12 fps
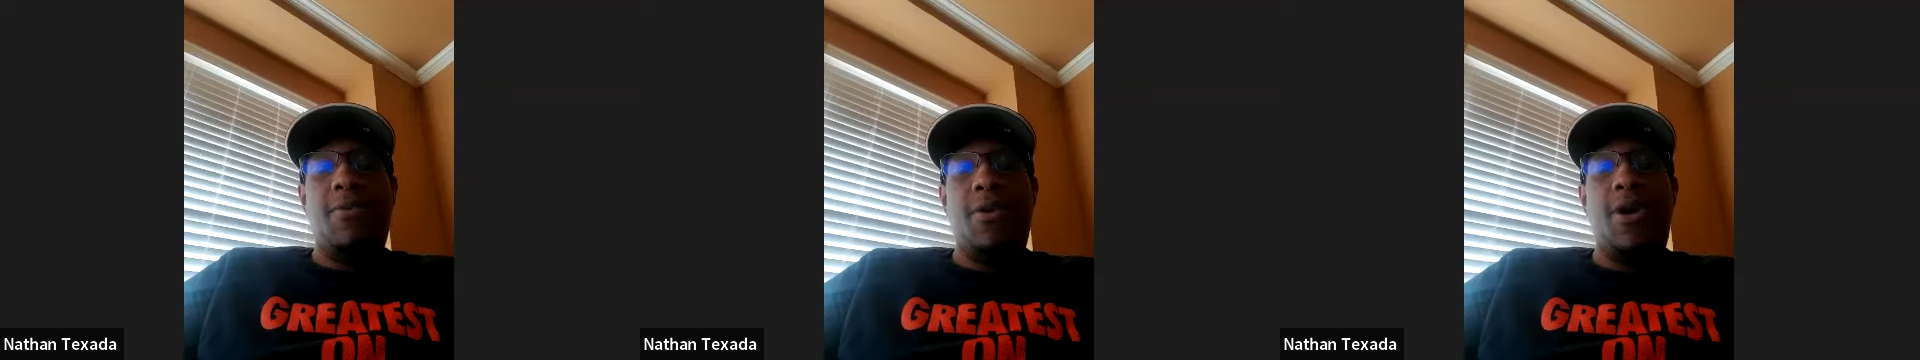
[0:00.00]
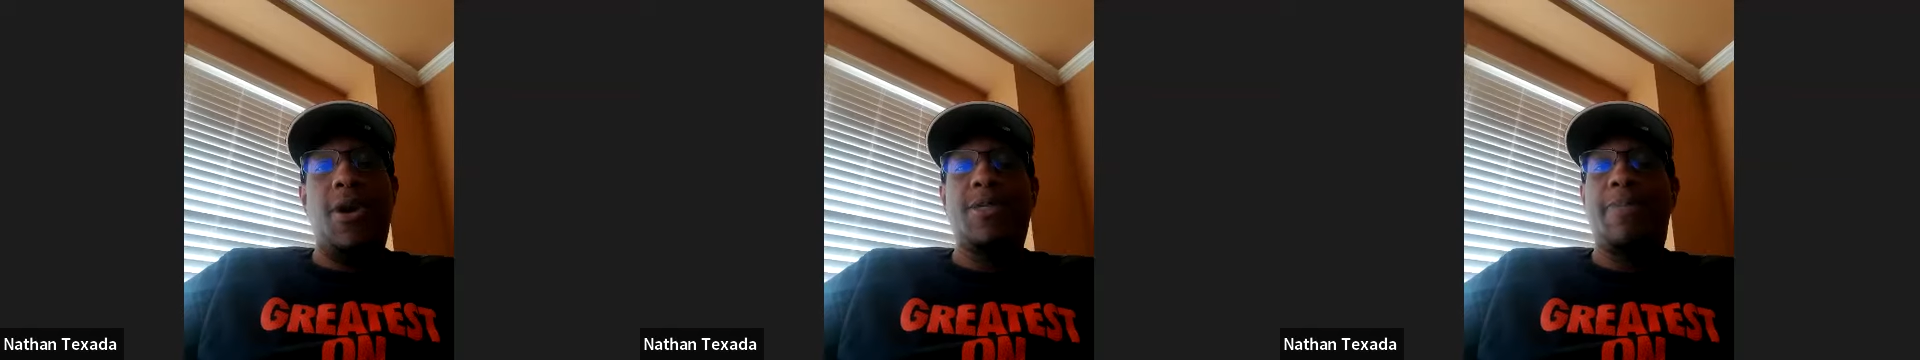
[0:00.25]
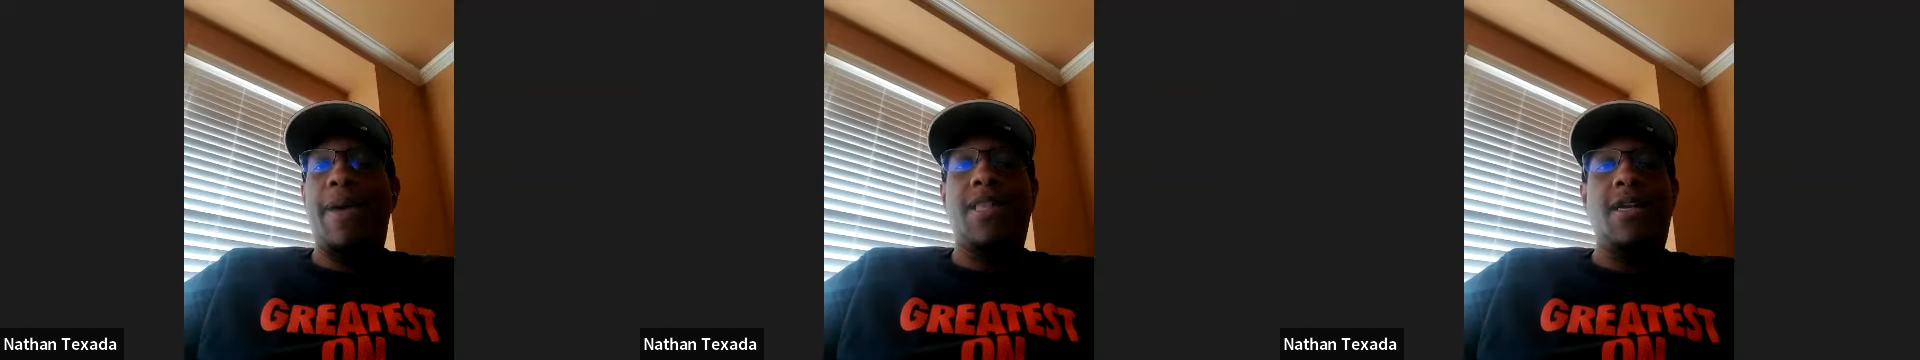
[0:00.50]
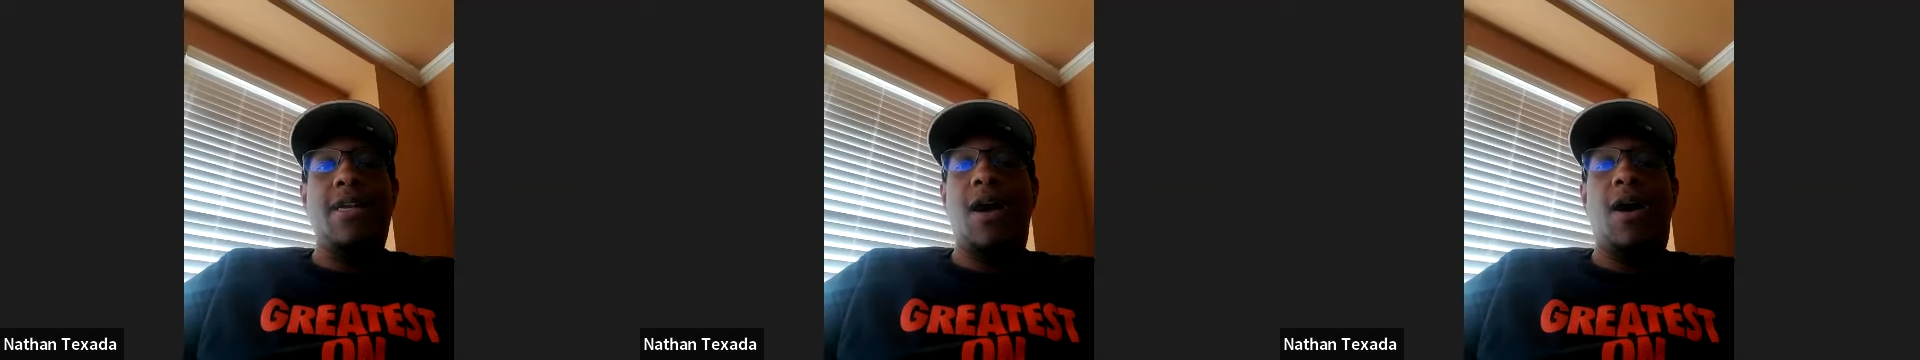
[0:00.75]
were
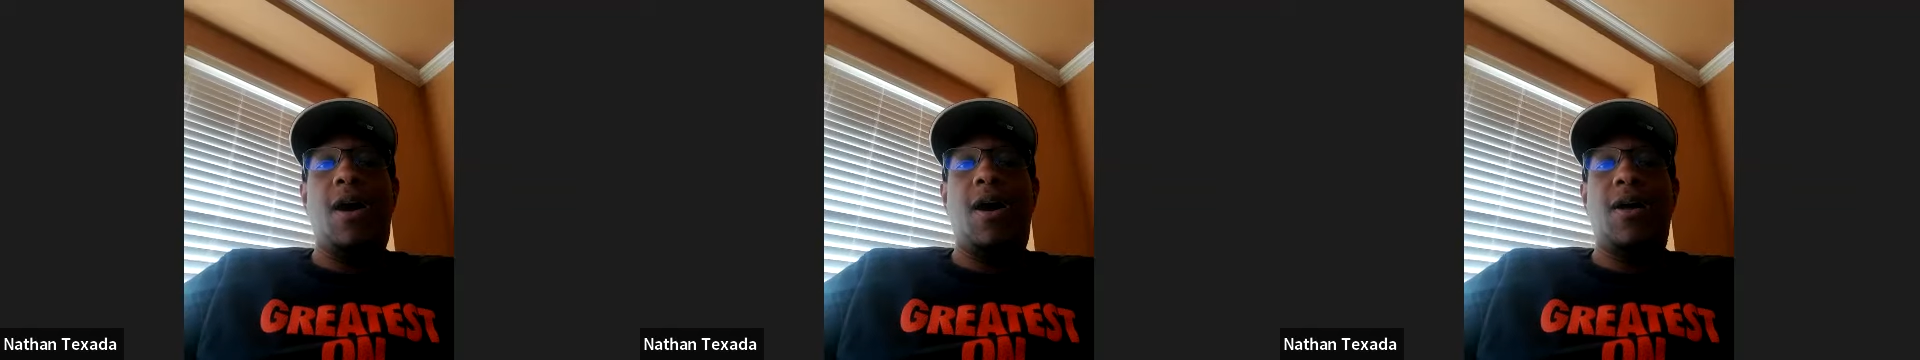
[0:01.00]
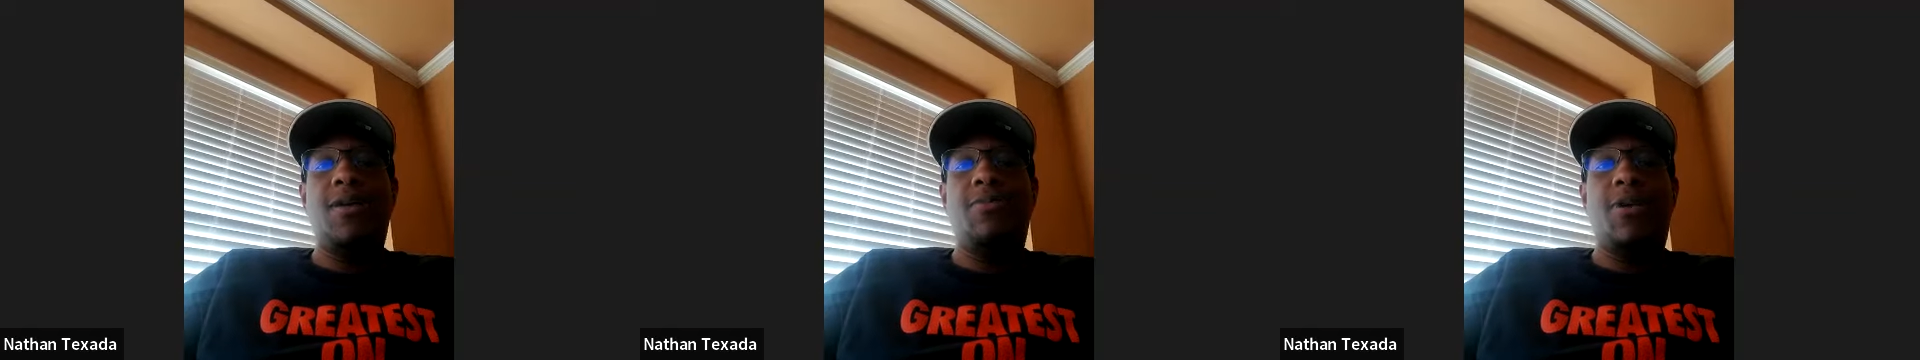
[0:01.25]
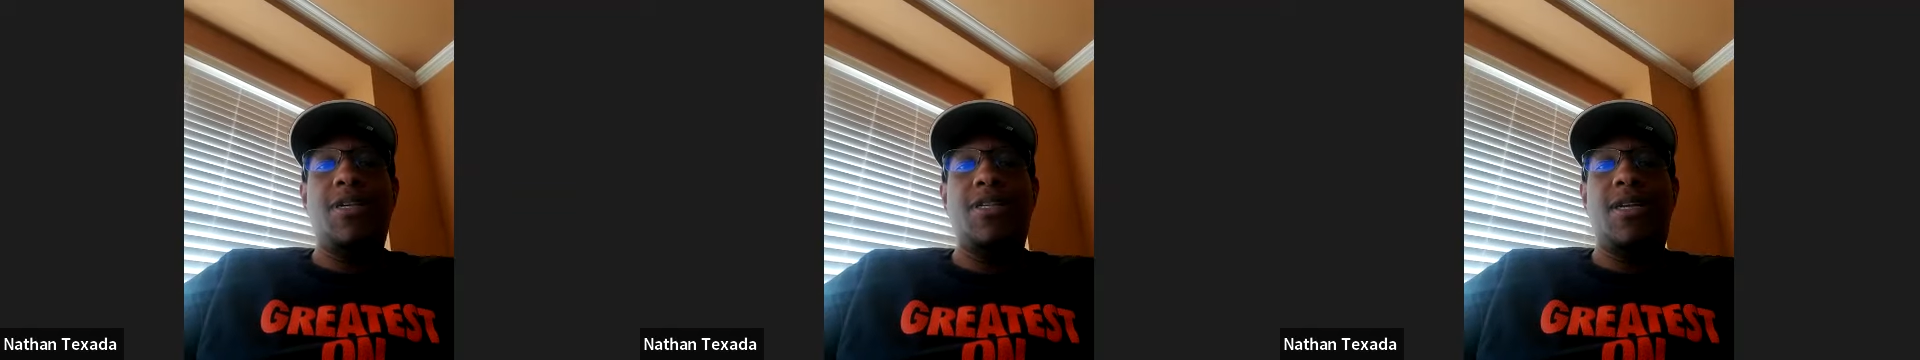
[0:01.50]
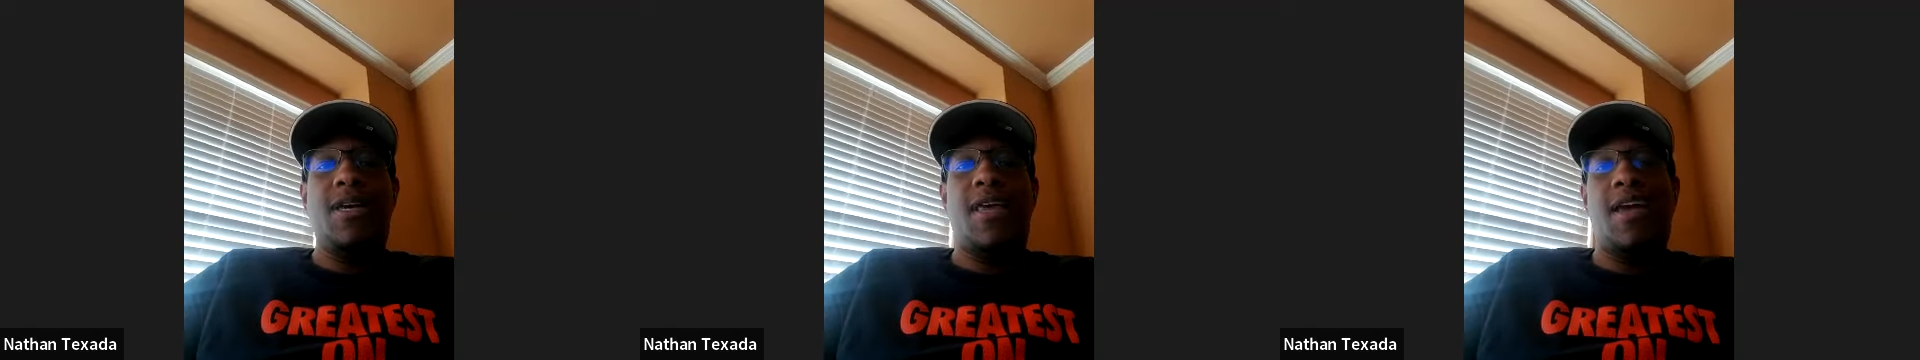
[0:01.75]
expecting the call. It wasn't nothing.